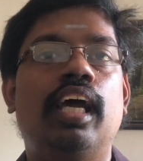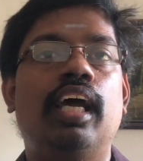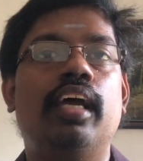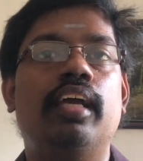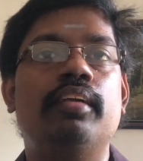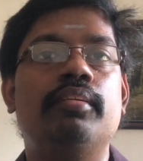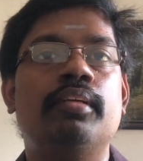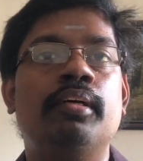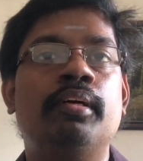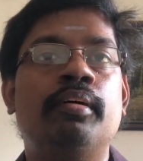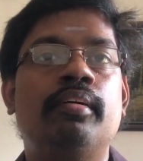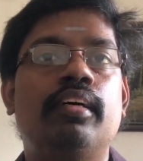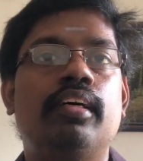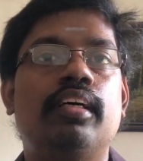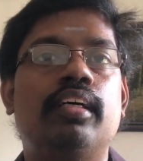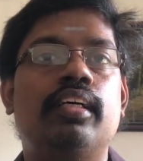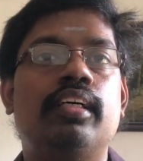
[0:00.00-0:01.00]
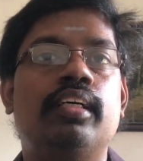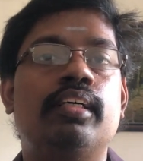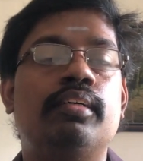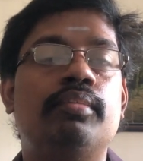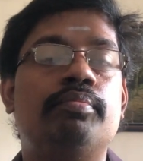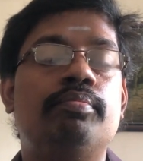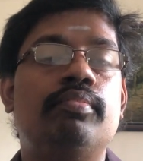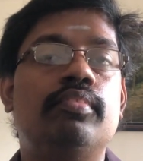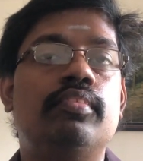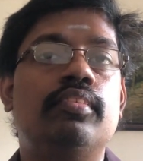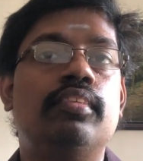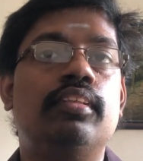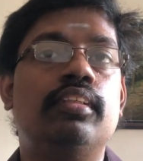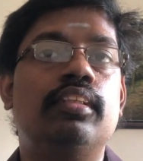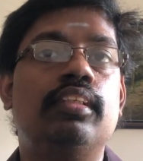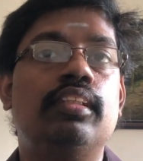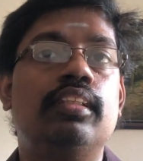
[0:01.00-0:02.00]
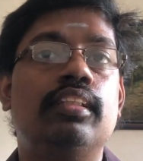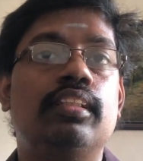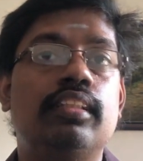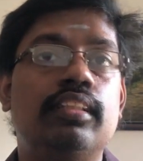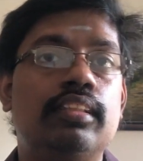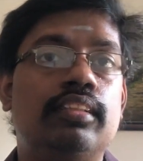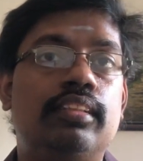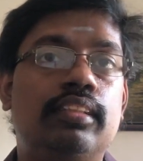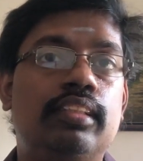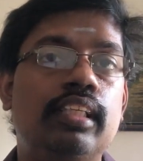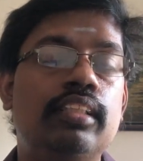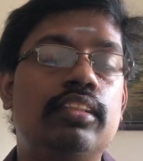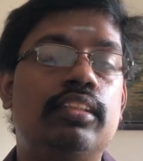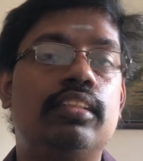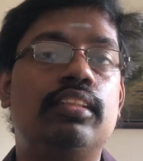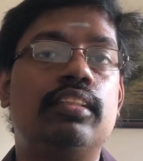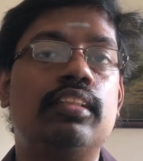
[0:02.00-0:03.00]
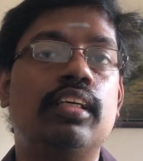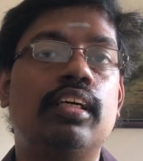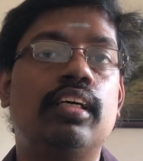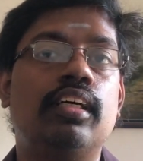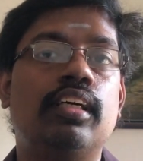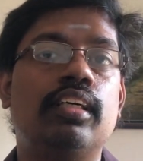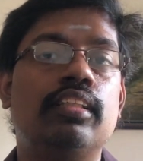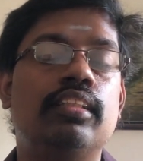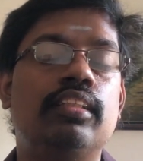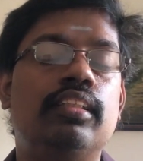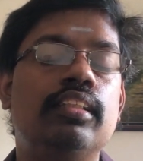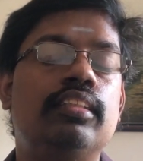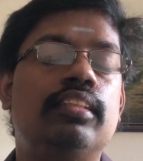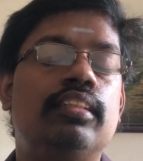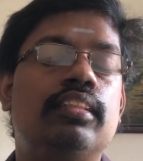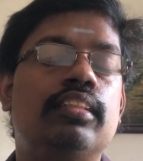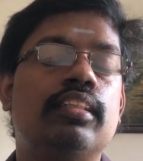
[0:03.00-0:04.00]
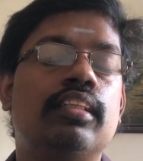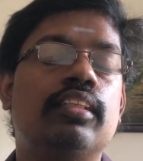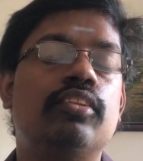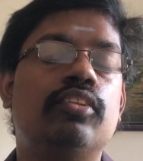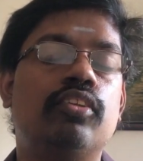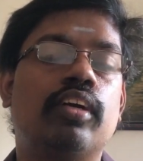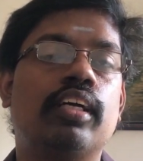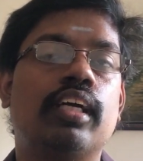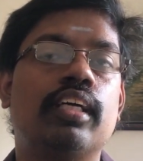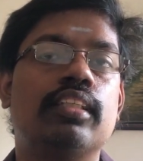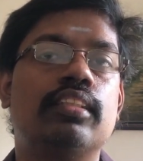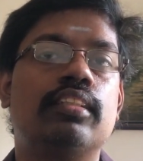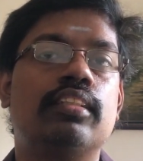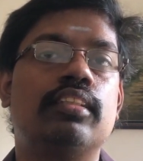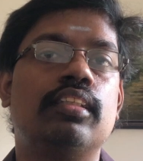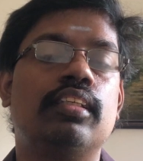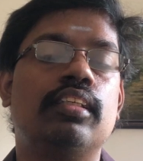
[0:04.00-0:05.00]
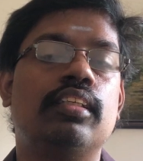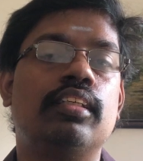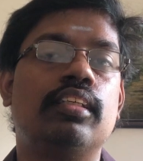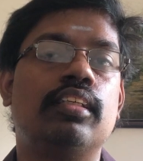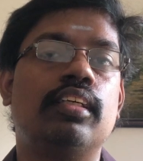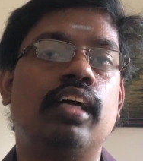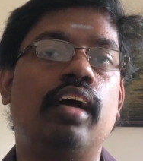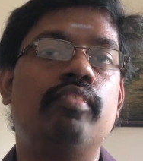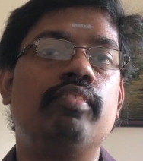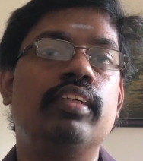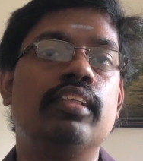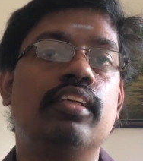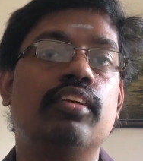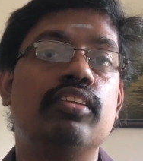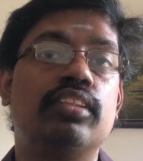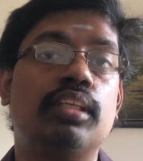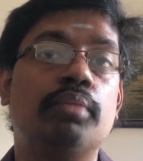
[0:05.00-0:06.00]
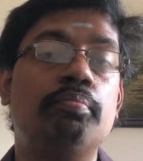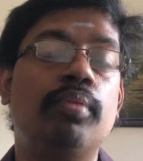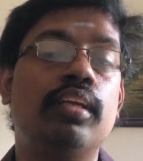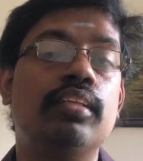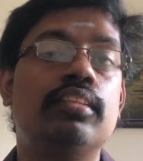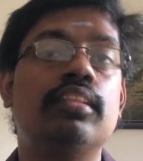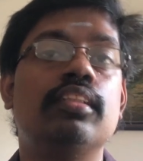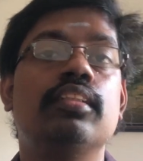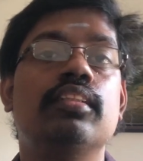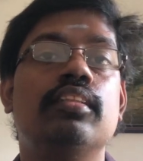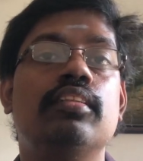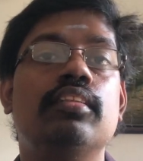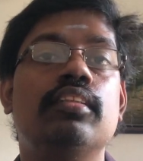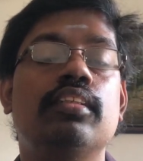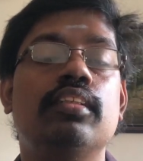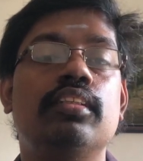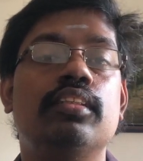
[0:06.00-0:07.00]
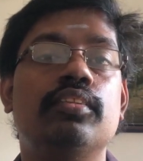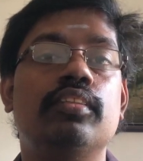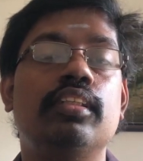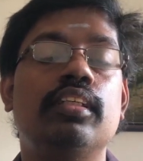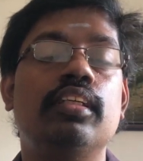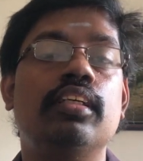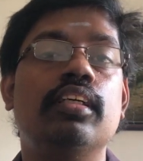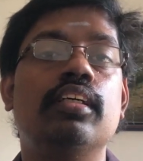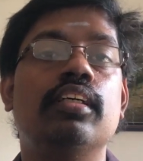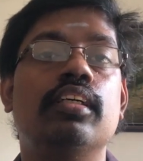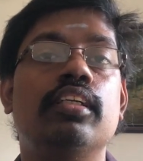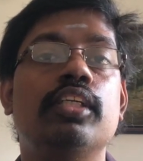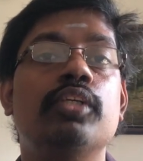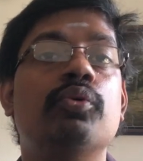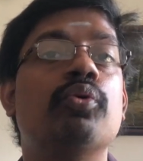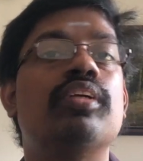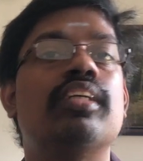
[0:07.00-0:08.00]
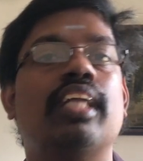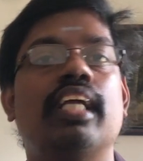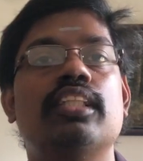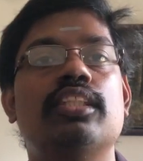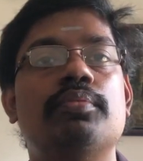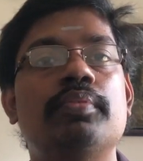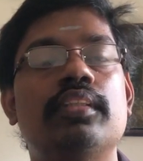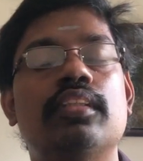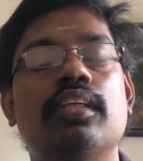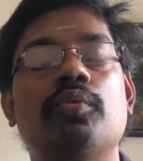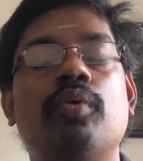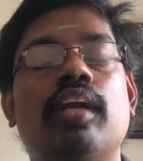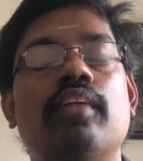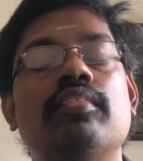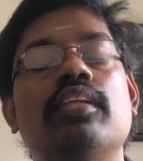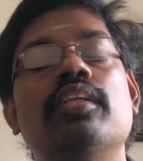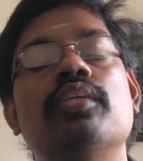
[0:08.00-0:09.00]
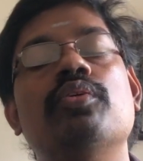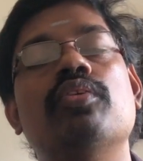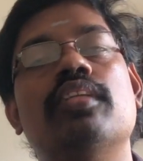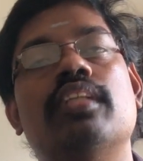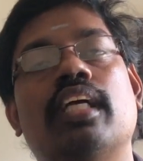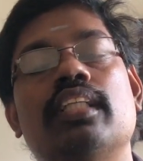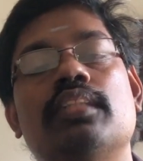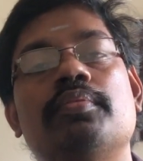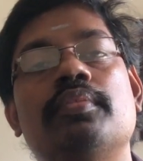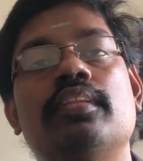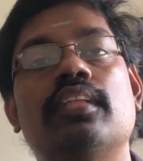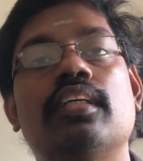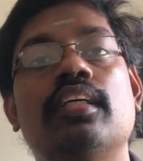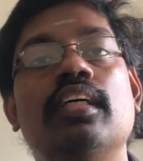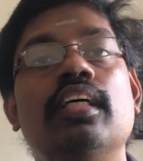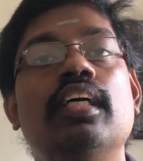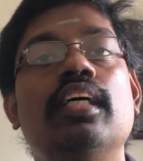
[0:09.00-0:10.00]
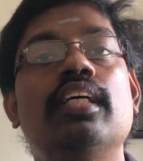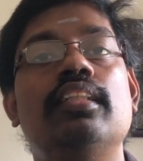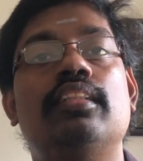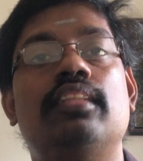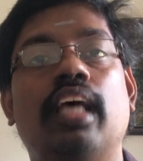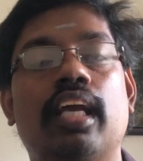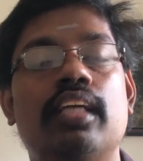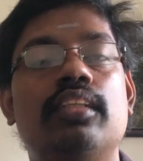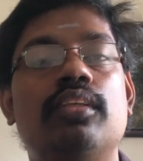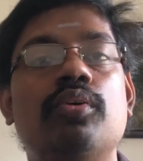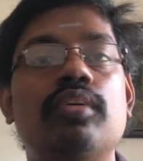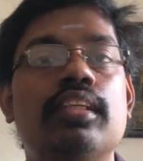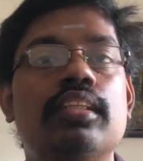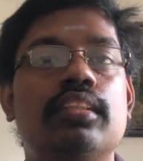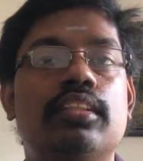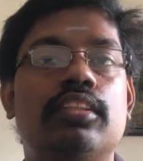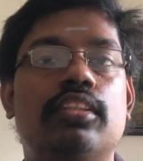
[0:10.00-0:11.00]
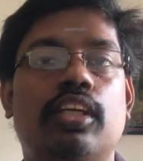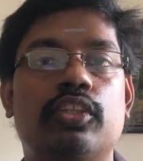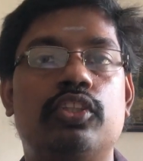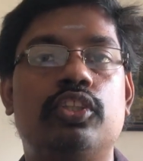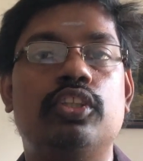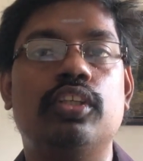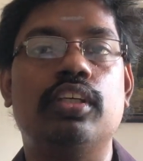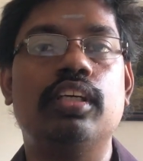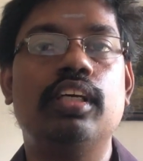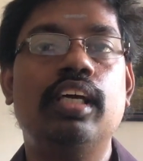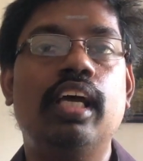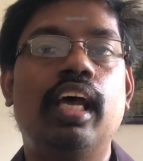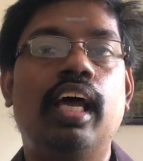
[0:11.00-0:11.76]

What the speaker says: And uh, since this drug is having resemblance to the neurotransmitter, one of the neurotransmitter, serotonin structure,